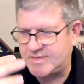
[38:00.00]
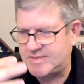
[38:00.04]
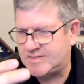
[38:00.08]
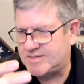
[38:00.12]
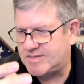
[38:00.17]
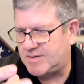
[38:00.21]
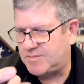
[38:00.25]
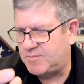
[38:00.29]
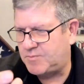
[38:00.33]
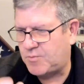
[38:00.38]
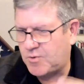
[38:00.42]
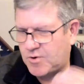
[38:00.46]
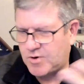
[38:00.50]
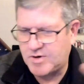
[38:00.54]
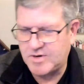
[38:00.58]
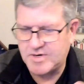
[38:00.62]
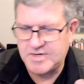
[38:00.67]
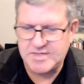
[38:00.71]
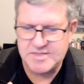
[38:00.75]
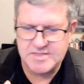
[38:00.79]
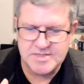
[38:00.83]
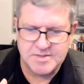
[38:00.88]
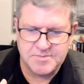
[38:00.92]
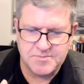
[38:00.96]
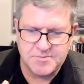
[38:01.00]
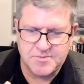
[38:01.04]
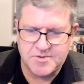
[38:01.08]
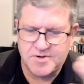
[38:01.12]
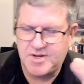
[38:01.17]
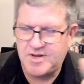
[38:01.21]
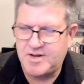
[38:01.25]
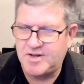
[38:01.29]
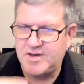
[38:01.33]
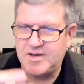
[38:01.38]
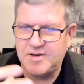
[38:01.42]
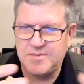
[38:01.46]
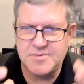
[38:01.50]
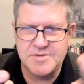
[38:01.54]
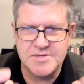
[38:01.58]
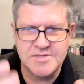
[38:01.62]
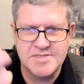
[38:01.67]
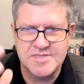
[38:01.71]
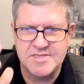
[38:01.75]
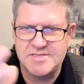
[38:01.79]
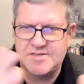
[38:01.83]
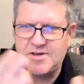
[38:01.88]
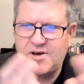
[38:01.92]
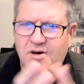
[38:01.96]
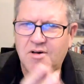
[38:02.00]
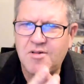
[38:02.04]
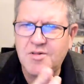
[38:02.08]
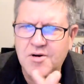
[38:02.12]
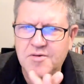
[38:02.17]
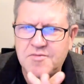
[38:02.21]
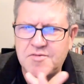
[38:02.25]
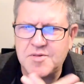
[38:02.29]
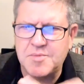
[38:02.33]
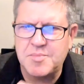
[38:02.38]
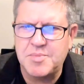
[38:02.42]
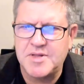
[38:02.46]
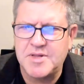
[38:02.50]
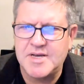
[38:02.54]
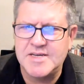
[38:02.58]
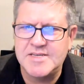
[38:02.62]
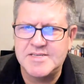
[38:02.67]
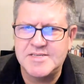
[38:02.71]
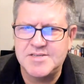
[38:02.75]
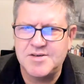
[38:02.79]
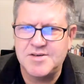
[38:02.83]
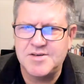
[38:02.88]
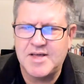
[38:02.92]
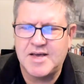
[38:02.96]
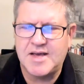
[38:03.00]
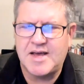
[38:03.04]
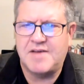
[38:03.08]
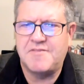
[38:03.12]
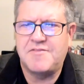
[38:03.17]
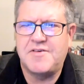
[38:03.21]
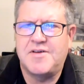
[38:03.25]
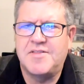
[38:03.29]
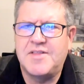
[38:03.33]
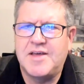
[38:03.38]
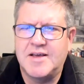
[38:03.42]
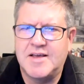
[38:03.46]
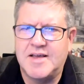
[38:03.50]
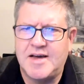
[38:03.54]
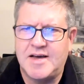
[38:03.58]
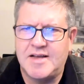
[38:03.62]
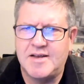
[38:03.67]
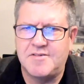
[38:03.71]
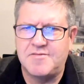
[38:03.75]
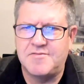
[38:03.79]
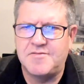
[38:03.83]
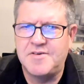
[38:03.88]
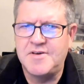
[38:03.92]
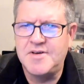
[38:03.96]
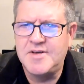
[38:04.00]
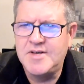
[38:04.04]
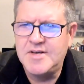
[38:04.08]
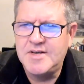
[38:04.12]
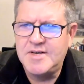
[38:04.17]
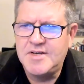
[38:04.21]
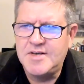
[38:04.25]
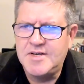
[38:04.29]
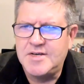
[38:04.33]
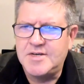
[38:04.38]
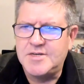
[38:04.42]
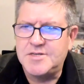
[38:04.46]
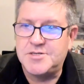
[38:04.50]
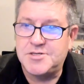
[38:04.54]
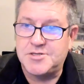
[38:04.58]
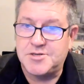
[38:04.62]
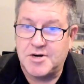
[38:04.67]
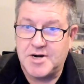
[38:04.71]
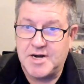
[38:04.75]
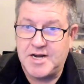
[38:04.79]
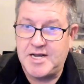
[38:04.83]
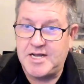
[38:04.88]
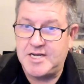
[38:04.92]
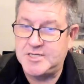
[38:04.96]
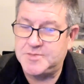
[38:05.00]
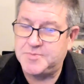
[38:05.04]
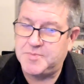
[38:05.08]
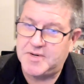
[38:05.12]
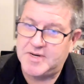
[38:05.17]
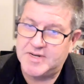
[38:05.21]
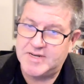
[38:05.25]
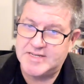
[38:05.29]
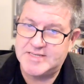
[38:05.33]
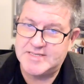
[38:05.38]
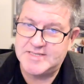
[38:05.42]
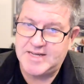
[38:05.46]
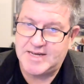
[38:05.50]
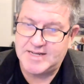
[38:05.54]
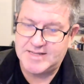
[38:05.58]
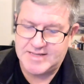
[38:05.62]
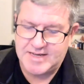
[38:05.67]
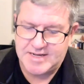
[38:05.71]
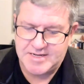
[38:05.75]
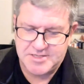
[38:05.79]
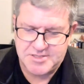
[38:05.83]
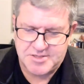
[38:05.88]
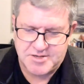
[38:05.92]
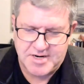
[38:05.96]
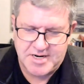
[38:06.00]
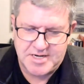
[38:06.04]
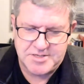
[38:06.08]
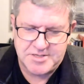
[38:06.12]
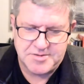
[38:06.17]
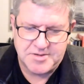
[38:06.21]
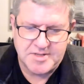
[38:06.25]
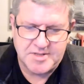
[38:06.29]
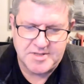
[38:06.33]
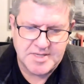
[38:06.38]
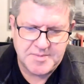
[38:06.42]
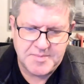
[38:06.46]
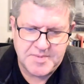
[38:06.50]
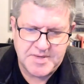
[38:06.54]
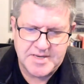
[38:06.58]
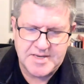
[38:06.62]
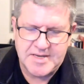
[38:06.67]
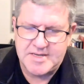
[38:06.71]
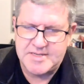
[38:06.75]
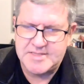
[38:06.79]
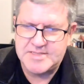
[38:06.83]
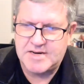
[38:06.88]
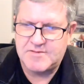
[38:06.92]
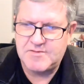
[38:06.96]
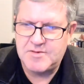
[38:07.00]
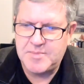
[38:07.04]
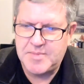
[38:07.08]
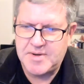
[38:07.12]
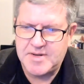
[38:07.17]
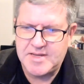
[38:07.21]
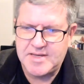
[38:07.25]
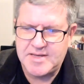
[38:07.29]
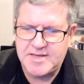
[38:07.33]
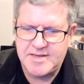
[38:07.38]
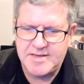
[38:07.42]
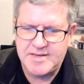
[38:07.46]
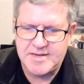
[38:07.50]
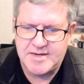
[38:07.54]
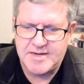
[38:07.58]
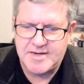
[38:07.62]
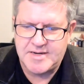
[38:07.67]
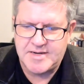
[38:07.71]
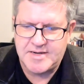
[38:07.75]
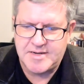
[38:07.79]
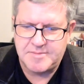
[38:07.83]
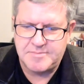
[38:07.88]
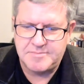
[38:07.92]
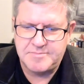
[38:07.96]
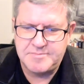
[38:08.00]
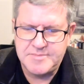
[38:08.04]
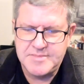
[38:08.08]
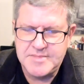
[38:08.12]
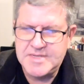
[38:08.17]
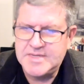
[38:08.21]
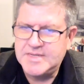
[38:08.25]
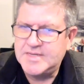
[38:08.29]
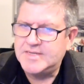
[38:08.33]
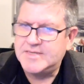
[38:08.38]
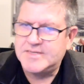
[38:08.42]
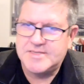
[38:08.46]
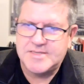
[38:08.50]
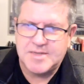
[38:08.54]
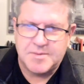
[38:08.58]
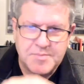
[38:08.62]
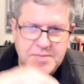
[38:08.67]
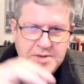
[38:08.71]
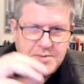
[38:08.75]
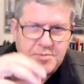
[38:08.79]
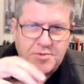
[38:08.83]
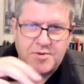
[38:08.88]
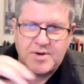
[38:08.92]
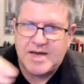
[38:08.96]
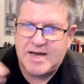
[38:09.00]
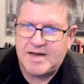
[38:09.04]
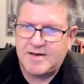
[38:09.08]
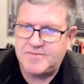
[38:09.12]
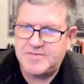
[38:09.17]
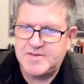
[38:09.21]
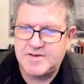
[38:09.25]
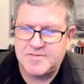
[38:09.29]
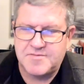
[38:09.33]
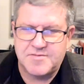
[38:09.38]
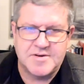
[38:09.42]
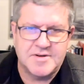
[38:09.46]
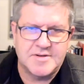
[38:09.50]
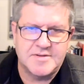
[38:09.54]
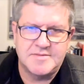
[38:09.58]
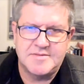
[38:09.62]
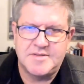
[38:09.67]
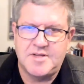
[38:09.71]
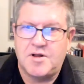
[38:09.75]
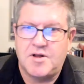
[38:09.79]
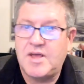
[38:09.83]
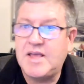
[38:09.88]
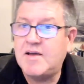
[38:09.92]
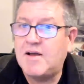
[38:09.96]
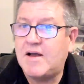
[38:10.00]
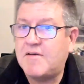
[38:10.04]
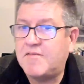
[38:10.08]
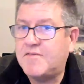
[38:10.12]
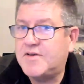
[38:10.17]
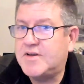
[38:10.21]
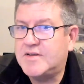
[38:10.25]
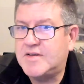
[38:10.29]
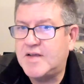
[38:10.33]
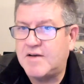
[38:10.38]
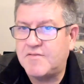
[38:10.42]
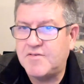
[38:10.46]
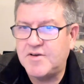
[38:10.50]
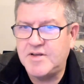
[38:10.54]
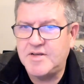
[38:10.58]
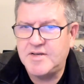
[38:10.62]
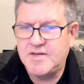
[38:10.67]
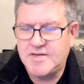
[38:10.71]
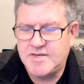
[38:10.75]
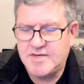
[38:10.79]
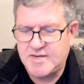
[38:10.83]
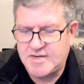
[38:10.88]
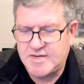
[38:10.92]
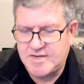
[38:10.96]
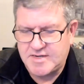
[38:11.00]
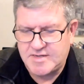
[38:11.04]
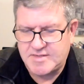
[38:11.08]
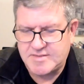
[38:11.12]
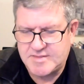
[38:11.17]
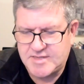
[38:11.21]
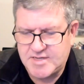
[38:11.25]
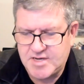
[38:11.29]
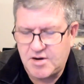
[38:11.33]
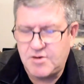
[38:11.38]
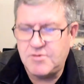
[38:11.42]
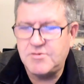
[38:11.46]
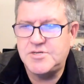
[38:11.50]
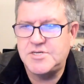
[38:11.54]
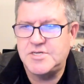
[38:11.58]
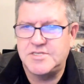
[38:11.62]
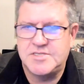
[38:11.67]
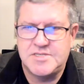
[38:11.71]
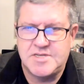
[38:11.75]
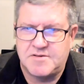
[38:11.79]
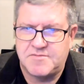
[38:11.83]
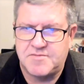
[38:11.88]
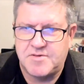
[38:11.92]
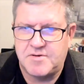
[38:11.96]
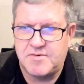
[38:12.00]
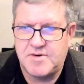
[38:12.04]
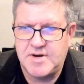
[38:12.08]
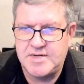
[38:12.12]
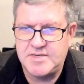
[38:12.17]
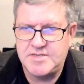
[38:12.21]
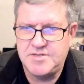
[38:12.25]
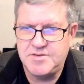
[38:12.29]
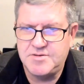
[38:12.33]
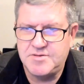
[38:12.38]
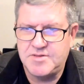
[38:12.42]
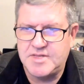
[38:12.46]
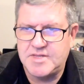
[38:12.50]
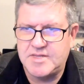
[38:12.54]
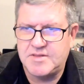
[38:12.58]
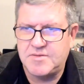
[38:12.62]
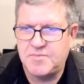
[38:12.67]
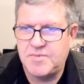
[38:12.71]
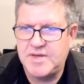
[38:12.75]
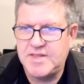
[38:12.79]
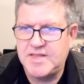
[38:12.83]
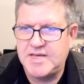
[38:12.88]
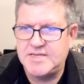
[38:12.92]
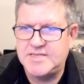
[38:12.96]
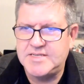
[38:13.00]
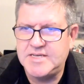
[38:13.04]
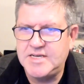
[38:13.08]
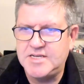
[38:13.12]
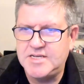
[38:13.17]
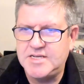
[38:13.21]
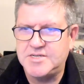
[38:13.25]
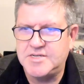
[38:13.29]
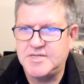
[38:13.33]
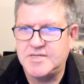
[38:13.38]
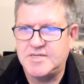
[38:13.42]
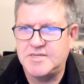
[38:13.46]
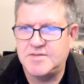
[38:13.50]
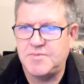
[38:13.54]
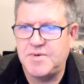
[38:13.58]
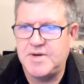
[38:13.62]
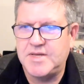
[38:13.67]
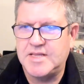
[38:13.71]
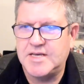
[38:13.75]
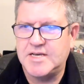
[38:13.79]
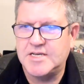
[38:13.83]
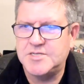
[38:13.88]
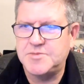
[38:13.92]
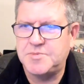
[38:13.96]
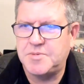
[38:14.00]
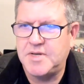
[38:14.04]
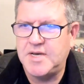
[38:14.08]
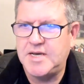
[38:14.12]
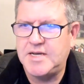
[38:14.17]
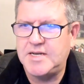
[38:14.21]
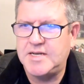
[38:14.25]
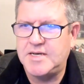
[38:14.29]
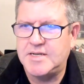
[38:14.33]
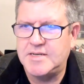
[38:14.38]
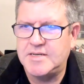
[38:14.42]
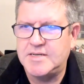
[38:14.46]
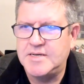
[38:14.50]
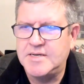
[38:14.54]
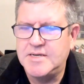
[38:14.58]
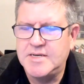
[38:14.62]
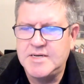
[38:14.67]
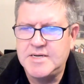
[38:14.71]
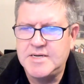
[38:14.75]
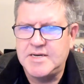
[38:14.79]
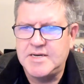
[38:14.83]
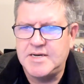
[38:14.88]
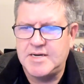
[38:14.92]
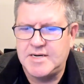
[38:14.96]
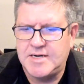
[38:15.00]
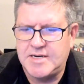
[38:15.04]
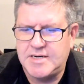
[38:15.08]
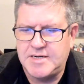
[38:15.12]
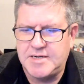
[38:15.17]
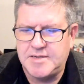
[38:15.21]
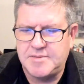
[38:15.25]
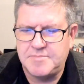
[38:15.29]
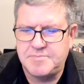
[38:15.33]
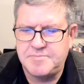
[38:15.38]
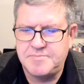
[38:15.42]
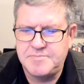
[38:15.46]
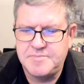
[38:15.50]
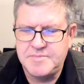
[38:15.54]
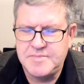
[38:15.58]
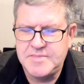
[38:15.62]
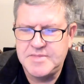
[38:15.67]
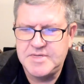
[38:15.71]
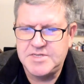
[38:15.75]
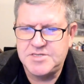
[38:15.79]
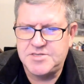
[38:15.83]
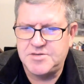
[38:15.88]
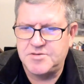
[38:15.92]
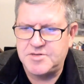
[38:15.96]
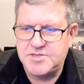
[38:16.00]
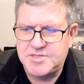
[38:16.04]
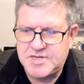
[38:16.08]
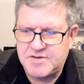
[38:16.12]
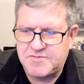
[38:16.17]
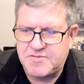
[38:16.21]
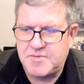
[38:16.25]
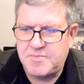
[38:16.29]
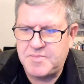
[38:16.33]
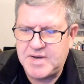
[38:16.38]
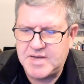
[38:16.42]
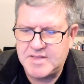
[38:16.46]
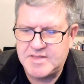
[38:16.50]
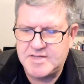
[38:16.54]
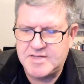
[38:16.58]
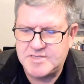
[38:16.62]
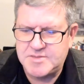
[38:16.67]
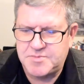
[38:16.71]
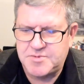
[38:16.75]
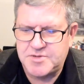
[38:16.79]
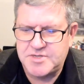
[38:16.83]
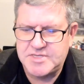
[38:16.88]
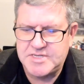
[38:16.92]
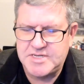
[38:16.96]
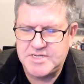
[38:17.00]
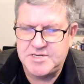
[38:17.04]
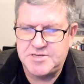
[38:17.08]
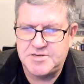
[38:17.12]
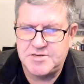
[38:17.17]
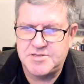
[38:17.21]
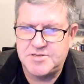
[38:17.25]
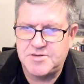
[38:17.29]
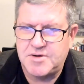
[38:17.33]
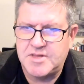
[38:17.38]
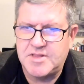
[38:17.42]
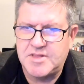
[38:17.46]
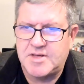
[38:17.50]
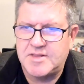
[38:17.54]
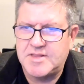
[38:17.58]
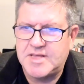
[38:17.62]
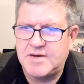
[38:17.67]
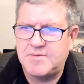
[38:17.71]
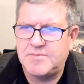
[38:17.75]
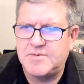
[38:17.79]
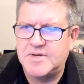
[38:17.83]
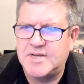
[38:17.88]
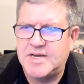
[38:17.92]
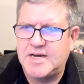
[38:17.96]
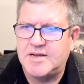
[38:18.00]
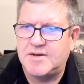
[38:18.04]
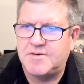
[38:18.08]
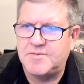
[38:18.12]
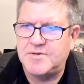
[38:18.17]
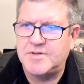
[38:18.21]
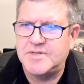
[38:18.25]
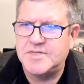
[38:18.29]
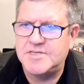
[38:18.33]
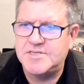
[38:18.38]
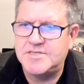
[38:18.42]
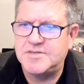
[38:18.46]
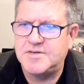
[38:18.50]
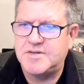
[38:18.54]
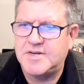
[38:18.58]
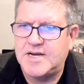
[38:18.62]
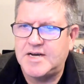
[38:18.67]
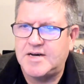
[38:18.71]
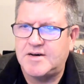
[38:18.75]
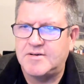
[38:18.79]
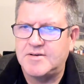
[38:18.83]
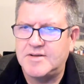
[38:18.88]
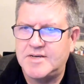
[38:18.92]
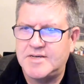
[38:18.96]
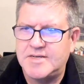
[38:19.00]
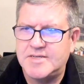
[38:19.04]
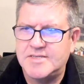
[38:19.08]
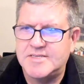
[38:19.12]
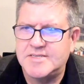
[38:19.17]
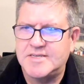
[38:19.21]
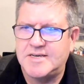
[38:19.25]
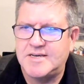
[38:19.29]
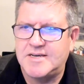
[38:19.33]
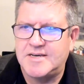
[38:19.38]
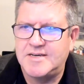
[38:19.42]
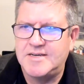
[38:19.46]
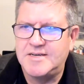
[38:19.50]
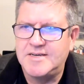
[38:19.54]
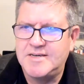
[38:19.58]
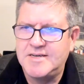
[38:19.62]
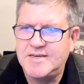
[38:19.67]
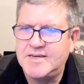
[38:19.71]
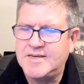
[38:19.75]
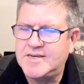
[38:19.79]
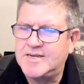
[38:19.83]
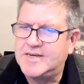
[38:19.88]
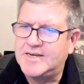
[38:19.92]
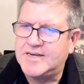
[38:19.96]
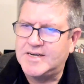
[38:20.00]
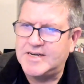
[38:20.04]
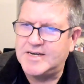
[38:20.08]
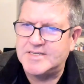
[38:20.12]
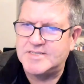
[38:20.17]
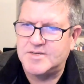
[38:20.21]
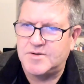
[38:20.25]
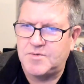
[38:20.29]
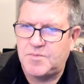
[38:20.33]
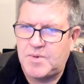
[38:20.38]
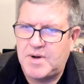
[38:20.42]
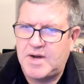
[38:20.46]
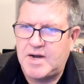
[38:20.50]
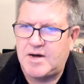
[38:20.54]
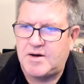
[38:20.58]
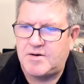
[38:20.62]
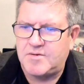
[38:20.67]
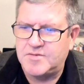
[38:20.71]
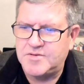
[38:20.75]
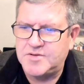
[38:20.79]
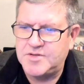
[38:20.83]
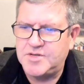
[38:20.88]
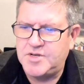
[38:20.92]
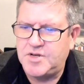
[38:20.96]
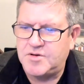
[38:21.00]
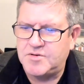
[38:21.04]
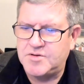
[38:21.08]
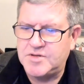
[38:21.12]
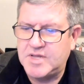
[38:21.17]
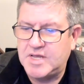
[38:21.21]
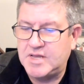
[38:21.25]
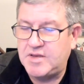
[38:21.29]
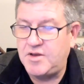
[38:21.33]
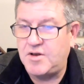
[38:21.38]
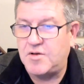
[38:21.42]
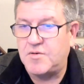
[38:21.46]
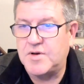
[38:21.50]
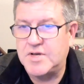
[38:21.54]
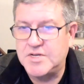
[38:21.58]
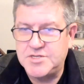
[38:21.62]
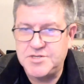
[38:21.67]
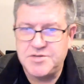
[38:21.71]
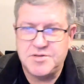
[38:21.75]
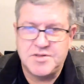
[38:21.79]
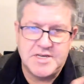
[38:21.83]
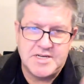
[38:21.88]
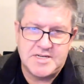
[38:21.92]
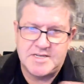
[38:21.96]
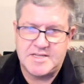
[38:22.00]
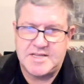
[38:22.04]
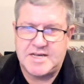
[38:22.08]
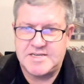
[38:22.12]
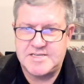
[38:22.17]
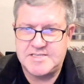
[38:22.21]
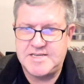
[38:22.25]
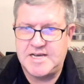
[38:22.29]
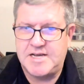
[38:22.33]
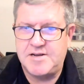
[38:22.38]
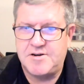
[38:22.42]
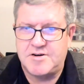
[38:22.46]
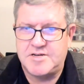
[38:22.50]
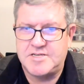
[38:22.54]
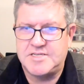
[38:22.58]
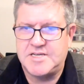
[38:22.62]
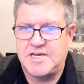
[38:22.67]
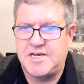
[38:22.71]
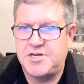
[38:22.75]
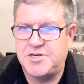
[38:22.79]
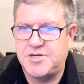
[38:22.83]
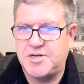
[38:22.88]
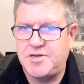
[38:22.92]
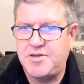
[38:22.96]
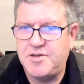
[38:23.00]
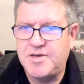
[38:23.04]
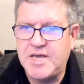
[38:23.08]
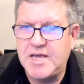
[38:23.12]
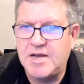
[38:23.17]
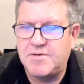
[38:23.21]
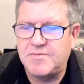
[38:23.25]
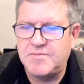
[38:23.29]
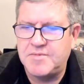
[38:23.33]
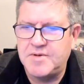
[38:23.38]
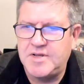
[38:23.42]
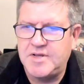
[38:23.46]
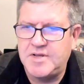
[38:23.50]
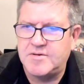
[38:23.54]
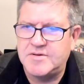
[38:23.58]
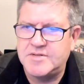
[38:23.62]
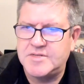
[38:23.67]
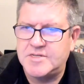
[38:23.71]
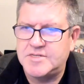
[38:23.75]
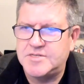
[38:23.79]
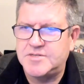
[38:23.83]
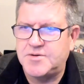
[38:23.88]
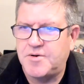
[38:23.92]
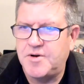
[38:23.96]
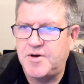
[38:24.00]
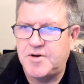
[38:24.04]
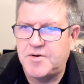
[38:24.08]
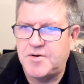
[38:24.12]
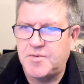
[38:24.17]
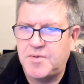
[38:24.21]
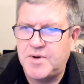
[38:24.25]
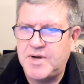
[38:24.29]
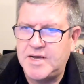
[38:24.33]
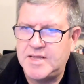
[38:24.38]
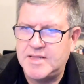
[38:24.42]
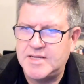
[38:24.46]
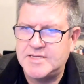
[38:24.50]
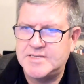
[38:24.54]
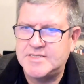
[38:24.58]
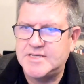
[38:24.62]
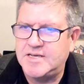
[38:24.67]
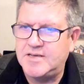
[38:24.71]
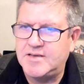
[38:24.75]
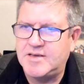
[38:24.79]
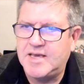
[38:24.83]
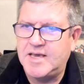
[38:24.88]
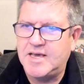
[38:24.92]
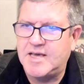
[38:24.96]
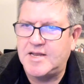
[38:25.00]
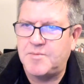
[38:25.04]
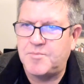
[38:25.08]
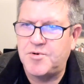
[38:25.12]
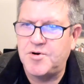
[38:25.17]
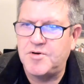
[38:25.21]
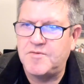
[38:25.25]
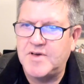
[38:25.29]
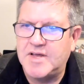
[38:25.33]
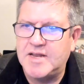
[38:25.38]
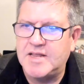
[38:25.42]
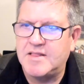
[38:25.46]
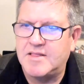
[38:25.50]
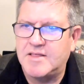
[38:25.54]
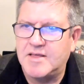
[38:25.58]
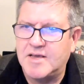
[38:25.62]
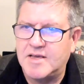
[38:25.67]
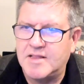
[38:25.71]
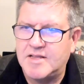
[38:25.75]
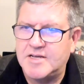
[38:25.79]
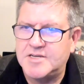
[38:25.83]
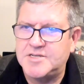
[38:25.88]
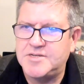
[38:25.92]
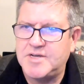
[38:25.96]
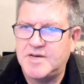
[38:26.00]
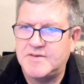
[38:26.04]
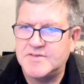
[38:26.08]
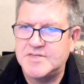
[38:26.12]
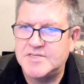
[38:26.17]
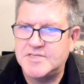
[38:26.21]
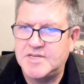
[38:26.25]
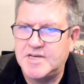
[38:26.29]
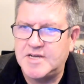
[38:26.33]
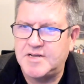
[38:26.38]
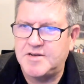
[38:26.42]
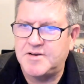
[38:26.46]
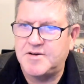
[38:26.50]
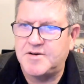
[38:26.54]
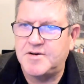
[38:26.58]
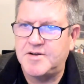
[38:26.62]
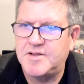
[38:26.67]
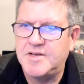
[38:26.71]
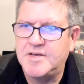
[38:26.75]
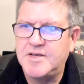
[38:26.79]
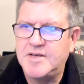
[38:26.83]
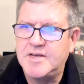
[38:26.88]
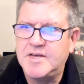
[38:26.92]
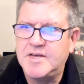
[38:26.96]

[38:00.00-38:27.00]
and some weren't, and some were, you know, it was just all over the place. So that I found that kind of strange, but it's not that strange really because everybody. Um, some people have different, you know, every every uh, coach is different, right? Too the, the way they teach it, the way they explain it. Um, so there's different methods and procedures. So I thought that one kind of really stood out as a as a wow, you know, you know, because you lead to that standardization. You can't, you know, in the Toyota way, they say you can't improve anything unless you have a standard.